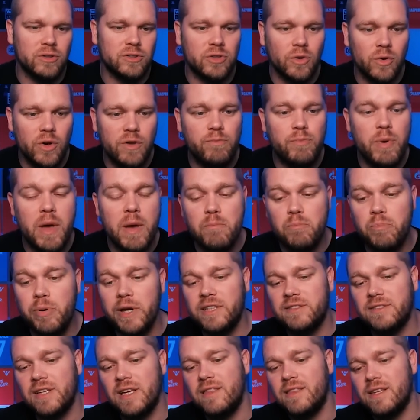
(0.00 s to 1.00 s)
So we've been
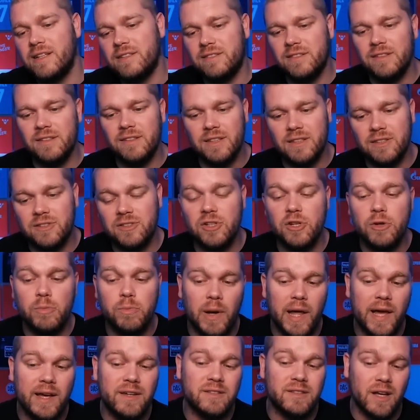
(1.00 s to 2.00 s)
busy. This is the 2
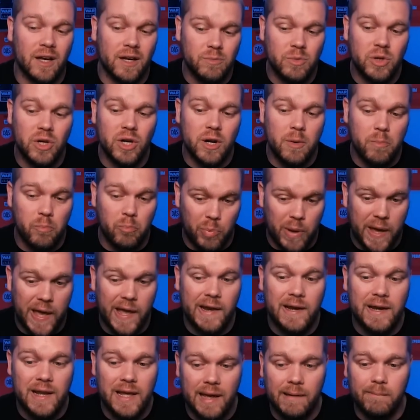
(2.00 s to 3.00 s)
players that I'm going to
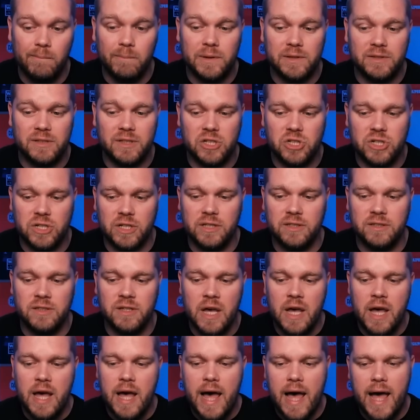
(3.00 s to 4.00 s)
pin in positions,
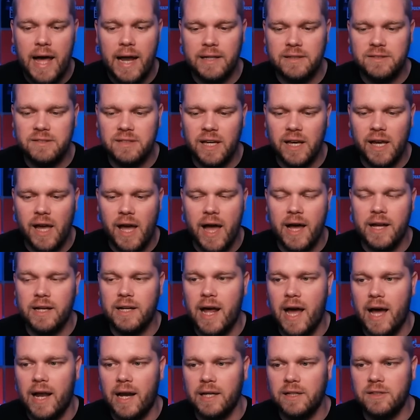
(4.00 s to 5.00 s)
Elisic
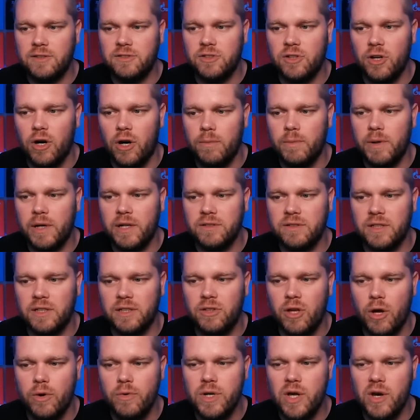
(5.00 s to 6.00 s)
and Alex Scott, because I
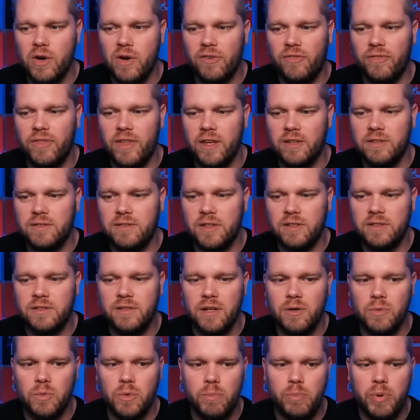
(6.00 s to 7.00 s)
don't know if the
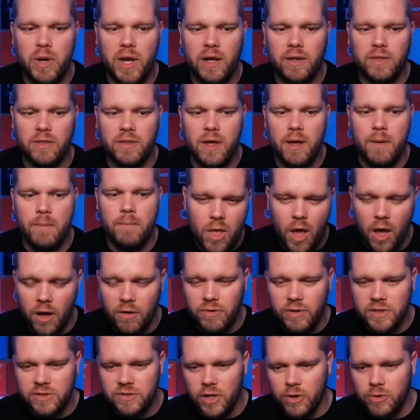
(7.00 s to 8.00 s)
assistant would pick them
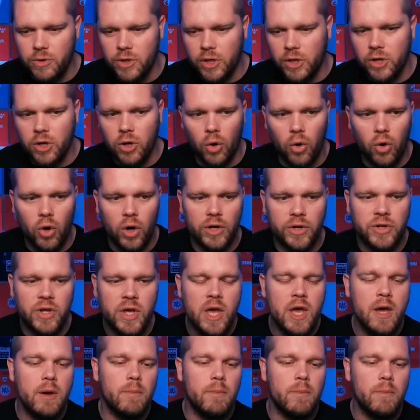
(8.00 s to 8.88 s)
of his own accord.